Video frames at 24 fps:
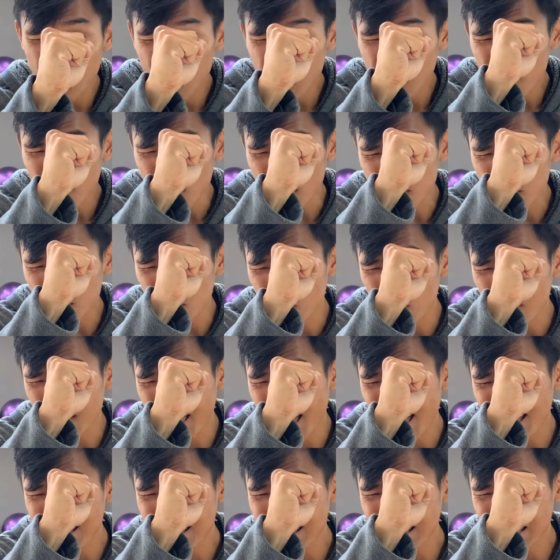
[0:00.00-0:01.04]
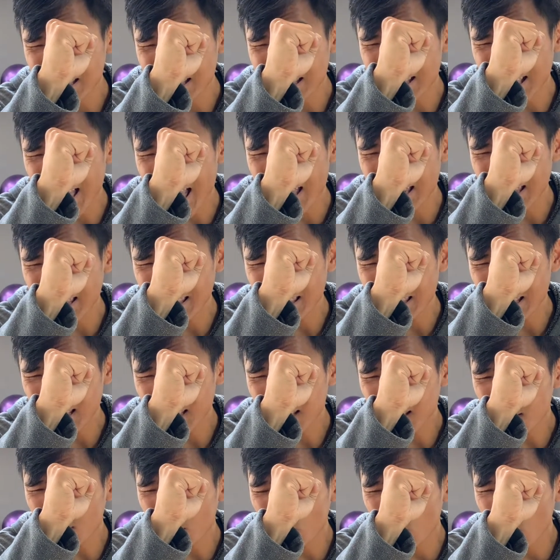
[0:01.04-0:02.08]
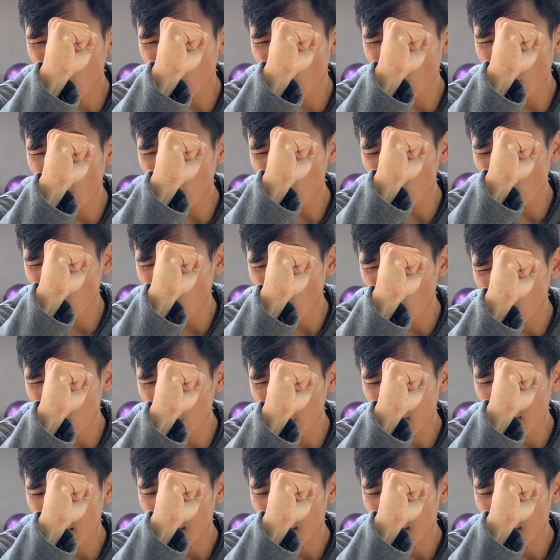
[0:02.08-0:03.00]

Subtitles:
until you can't see anything through those holes